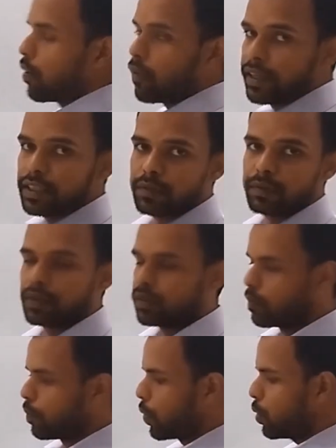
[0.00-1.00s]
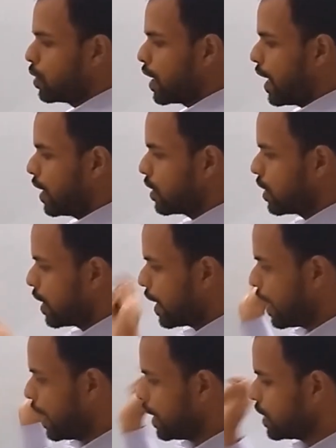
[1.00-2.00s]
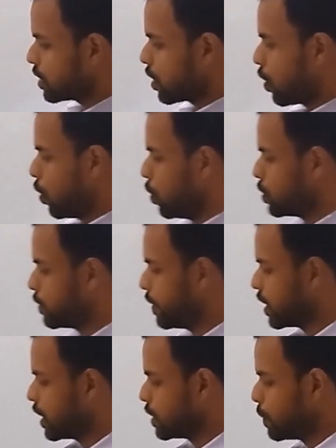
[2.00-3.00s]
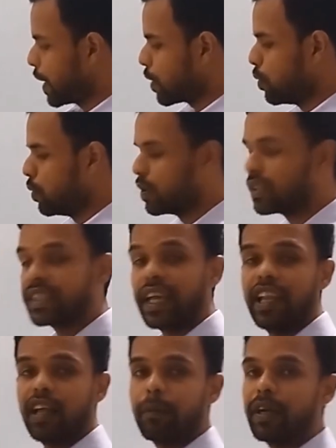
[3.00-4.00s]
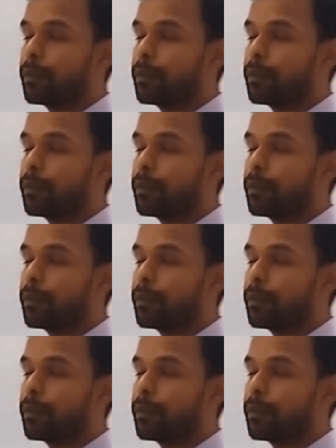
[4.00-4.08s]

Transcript: Now let's prove that A is closed with respect to scalar